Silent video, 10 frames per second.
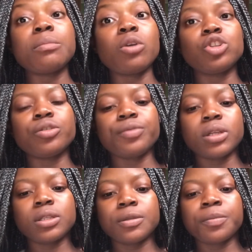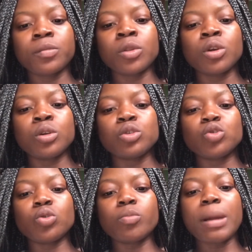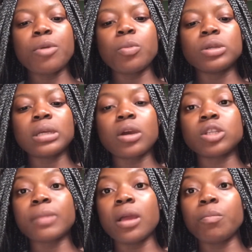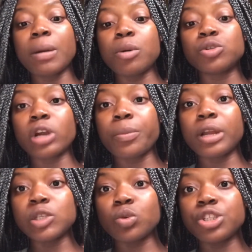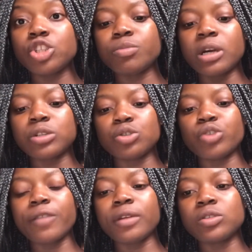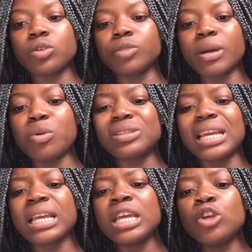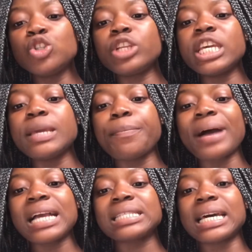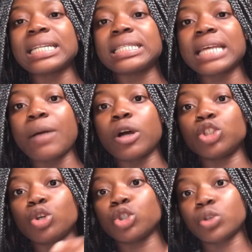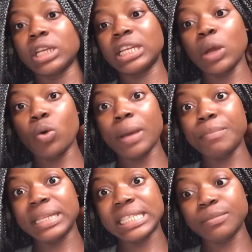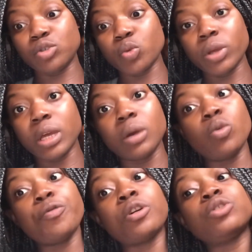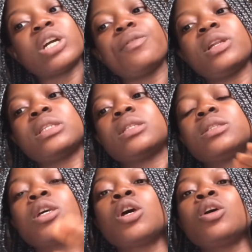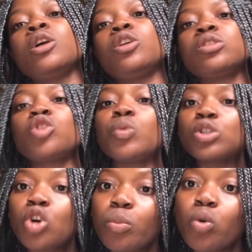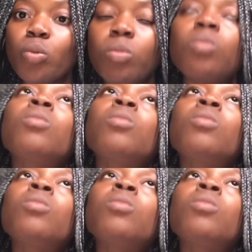much of it. So my mom was, because my mom's younger brother is one teaching me how to drive now. So my mom was like, usually he parks at our junction and then I go and meet him so we can go for driving lessons. He doesn't always come home.